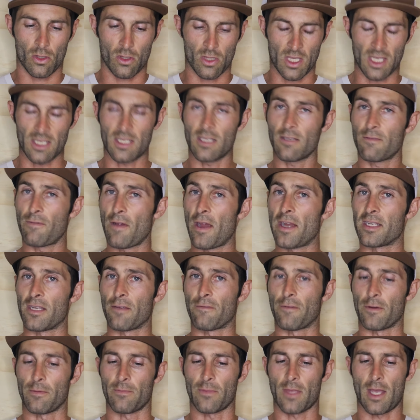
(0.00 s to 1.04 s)
This is very
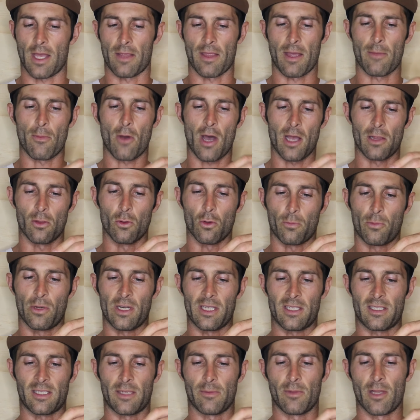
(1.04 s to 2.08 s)
different, and they might look
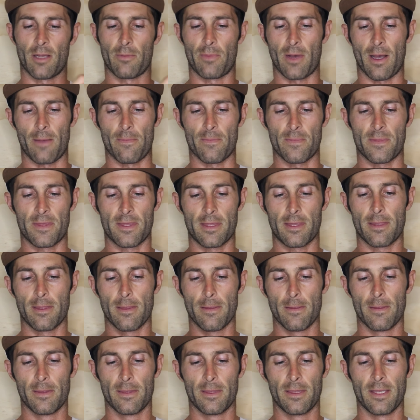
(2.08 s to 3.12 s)
pretty similar, but
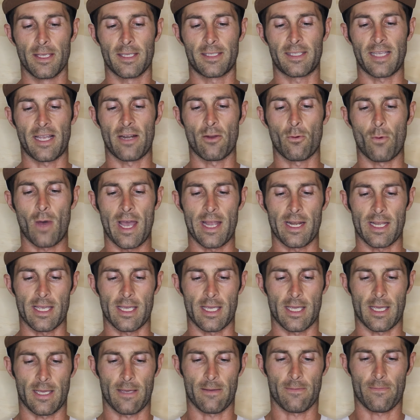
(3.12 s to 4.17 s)
the center weight
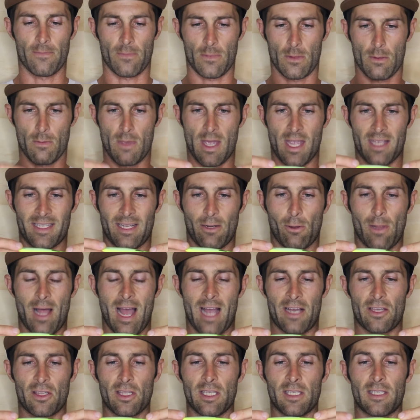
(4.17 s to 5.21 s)
here means that it'll
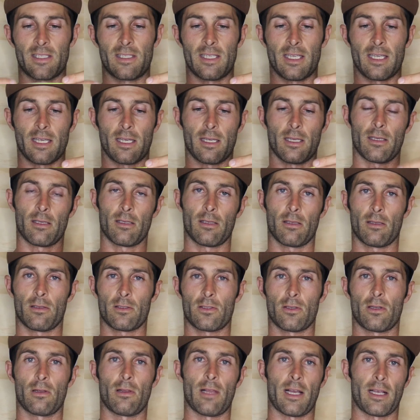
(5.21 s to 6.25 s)
actually sink
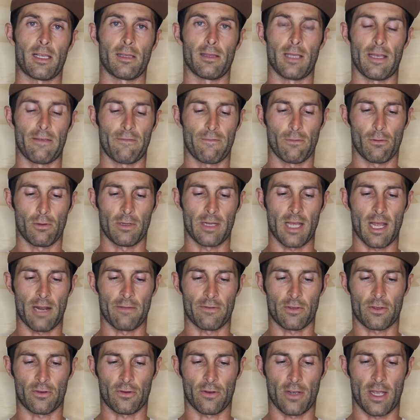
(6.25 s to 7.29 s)
sort of like a leaf falling out
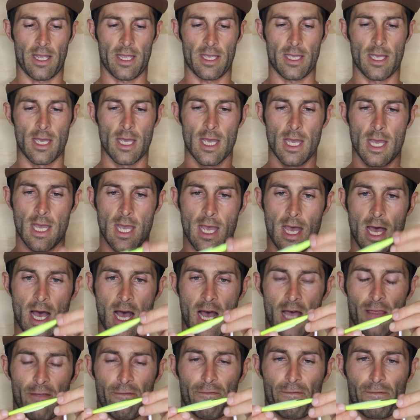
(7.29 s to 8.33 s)
of a tree.
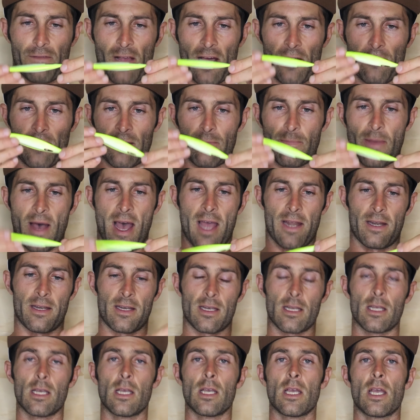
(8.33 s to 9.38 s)
The fluttering
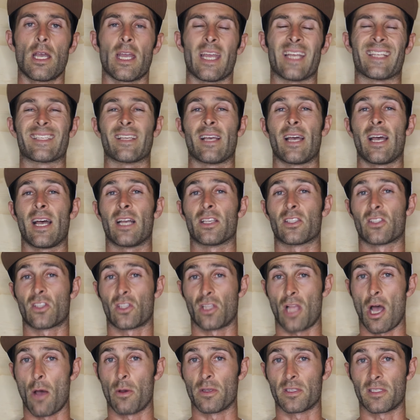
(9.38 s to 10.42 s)
pattern, it's a
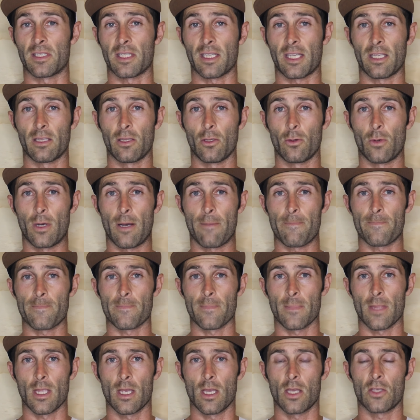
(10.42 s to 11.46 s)
slower sinking lure,
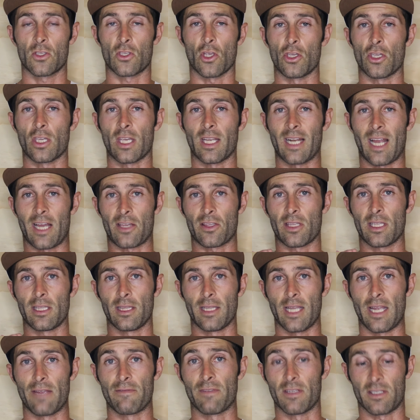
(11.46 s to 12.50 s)
so you can actually
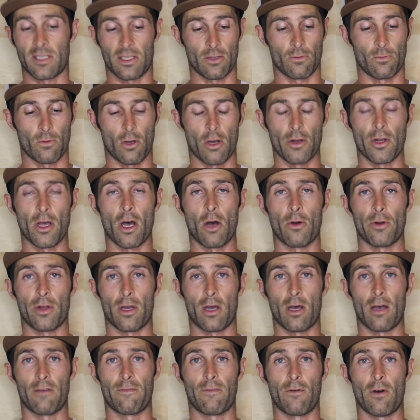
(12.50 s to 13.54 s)
leave this in the rod holder.
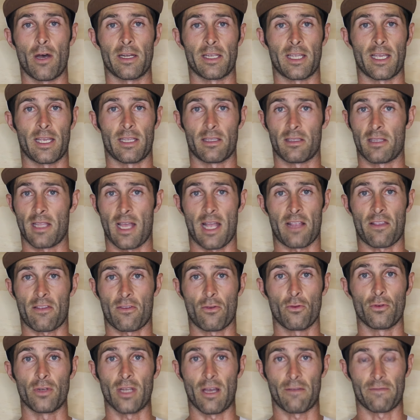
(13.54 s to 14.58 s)
I find that's
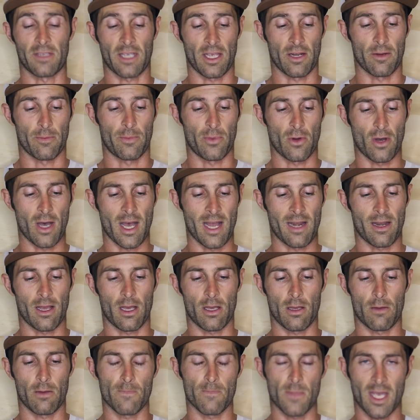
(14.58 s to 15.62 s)
good enough to get a bite.
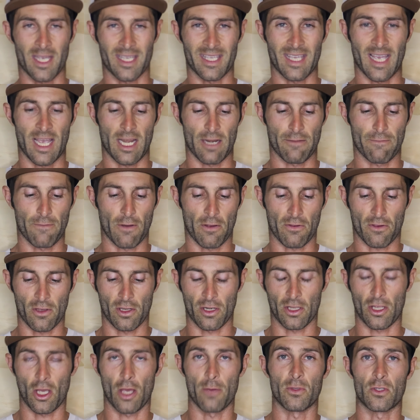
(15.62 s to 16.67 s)
Again, if I was going
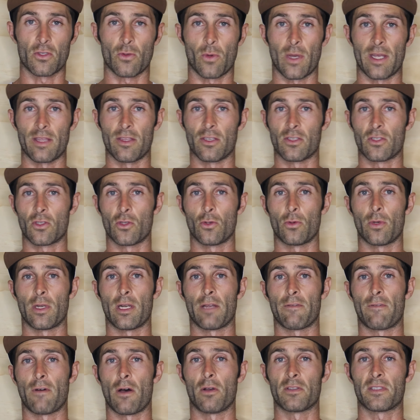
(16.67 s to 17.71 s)
to go between the two, and
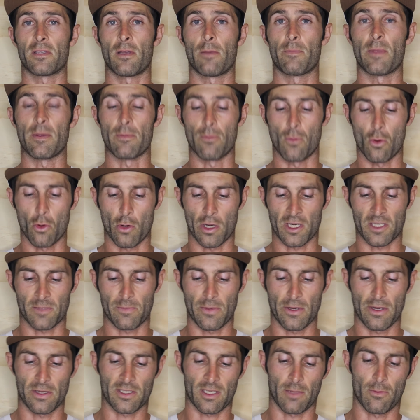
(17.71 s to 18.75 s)
if I was a bit more
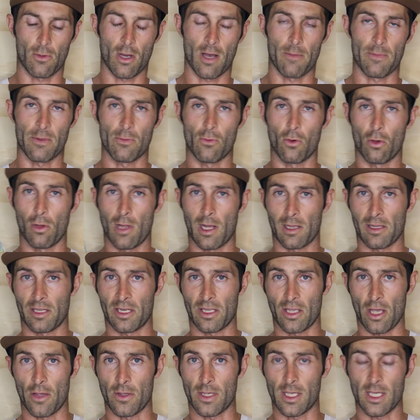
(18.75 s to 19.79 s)
experienced, I might be more likely to
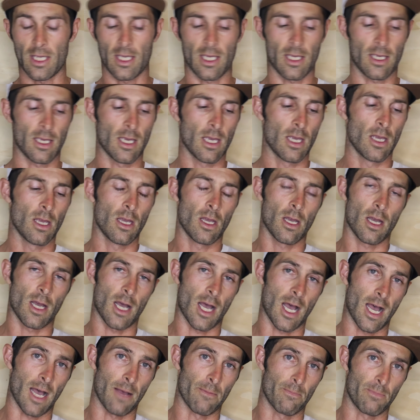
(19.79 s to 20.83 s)
go here.
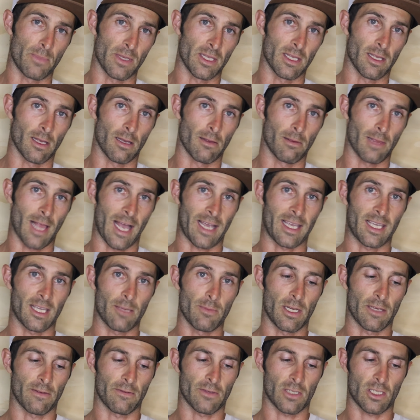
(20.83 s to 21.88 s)
Lacking a
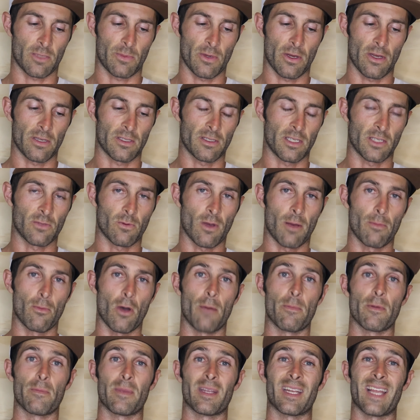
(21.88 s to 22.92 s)
bit of experience, this one
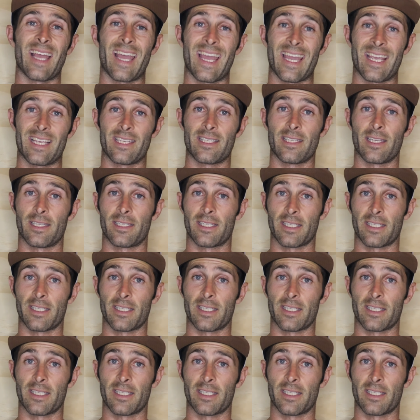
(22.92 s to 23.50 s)
might be a bit easier